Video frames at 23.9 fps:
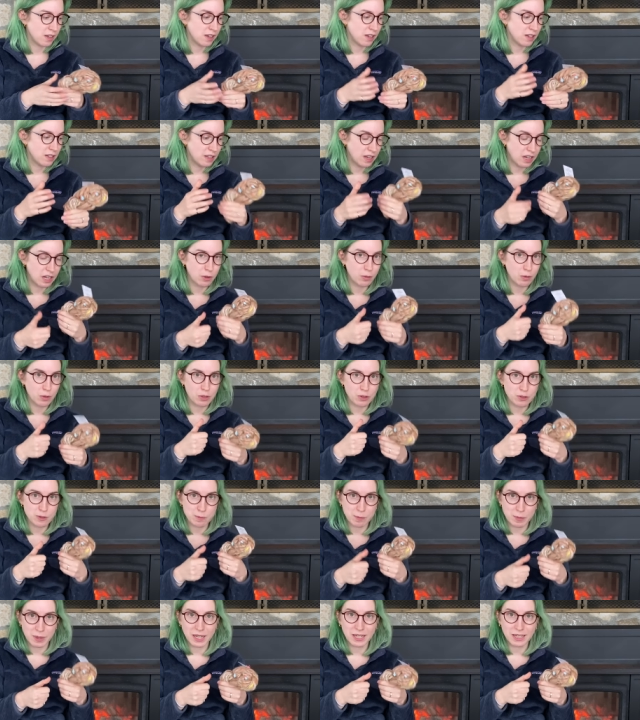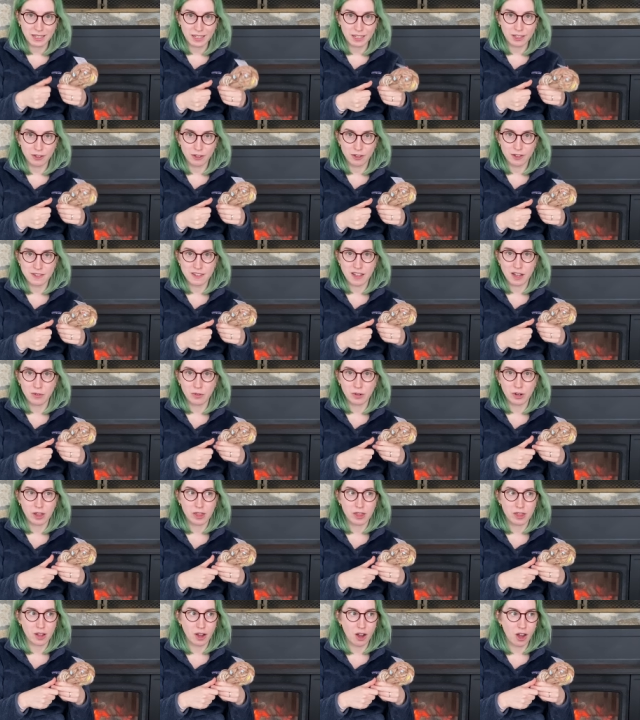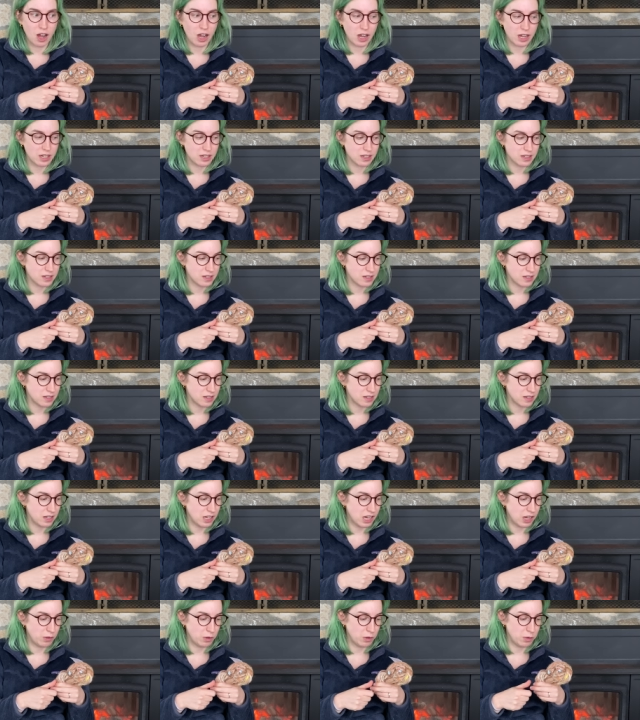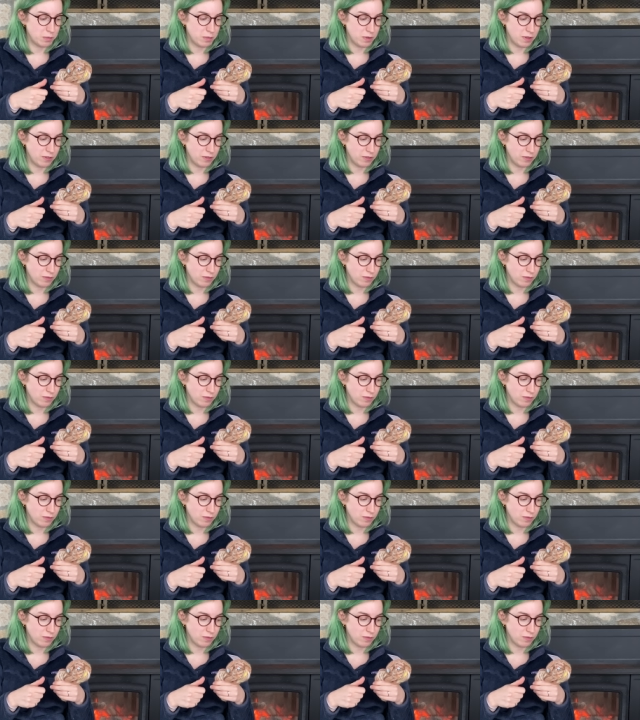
Knitting with those big needles, I would have thought it would be